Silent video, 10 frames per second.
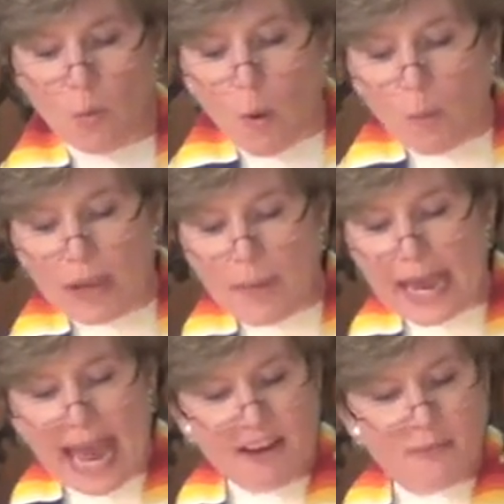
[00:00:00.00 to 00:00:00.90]
While we
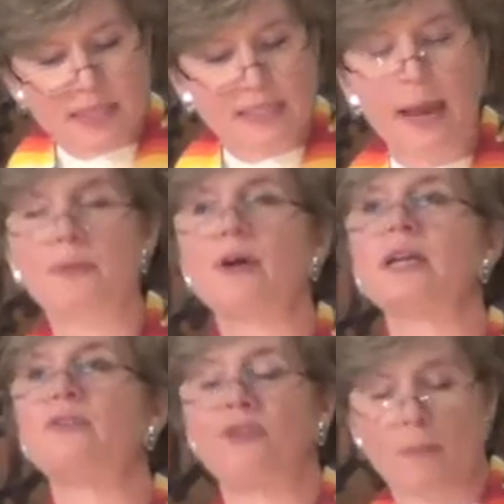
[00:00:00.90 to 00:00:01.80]
may have been
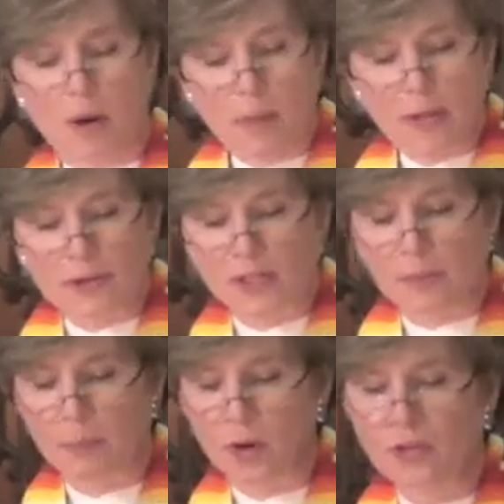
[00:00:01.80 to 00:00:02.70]
separated from our mothers
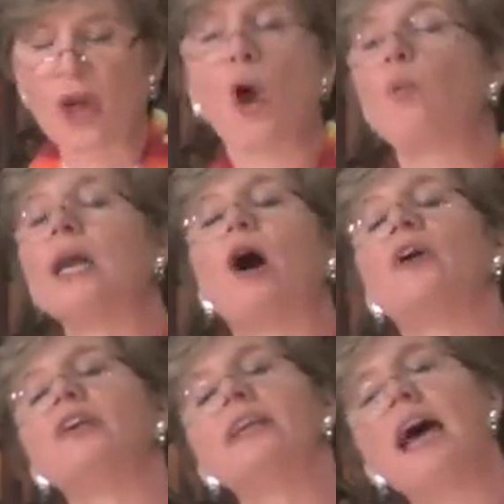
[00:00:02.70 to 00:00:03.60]
at birth, we
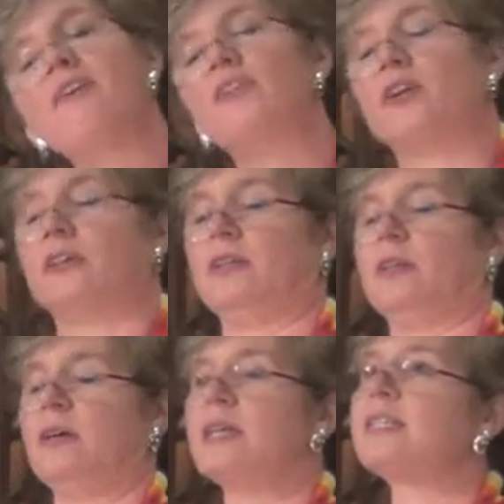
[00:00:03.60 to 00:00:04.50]
are never
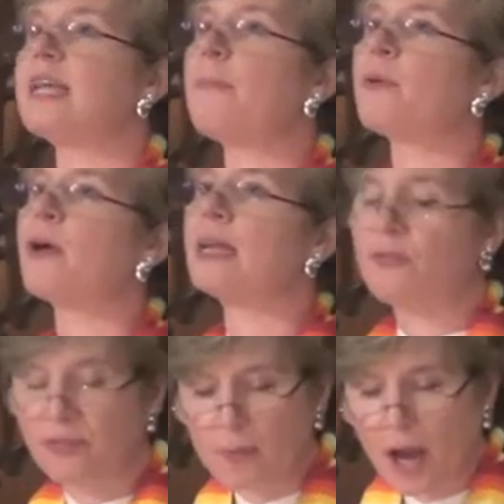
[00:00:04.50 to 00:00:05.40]

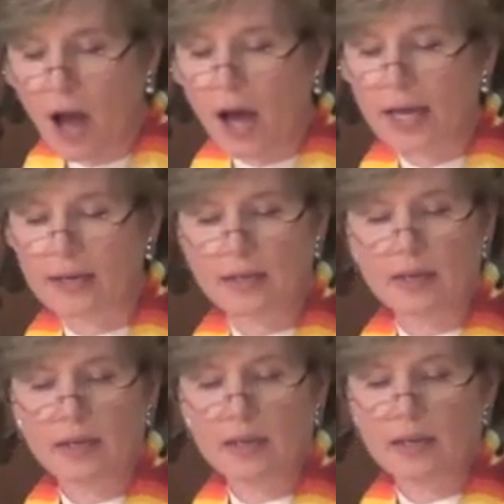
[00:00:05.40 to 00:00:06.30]
separated from God.
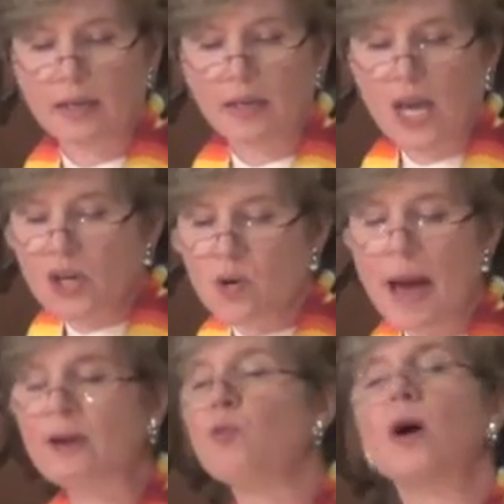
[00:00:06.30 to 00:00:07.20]
No
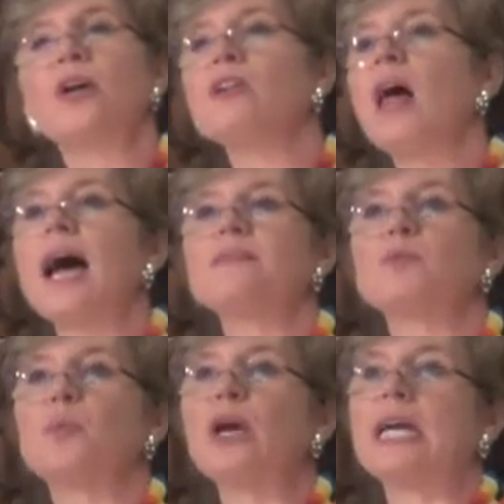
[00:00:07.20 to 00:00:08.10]
matter what our
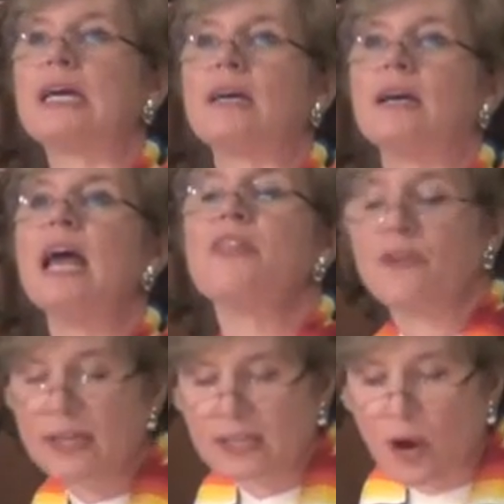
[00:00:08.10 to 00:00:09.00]
lives bring,
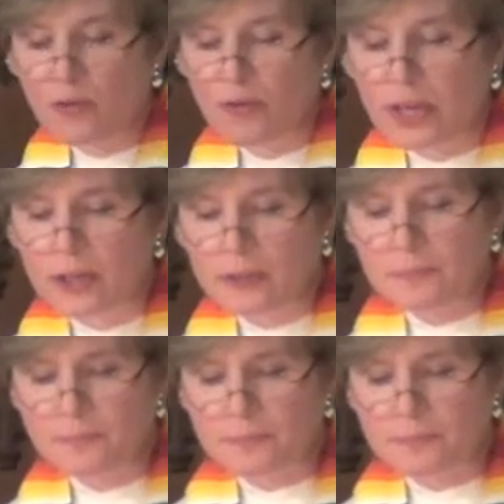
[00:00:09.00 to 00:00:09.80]
there is no fear,